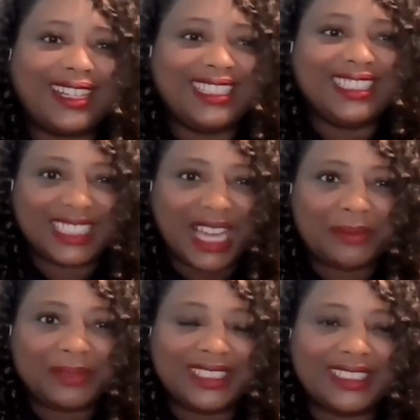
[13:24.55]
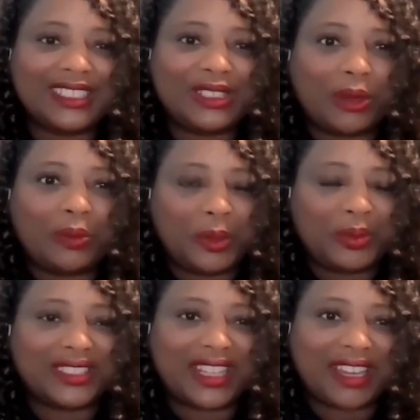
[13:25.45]
Right. It's time to right. get to know
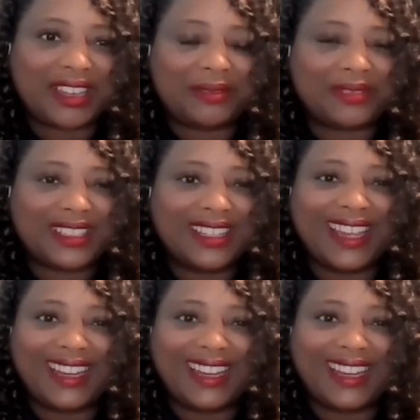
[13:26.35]
people's names.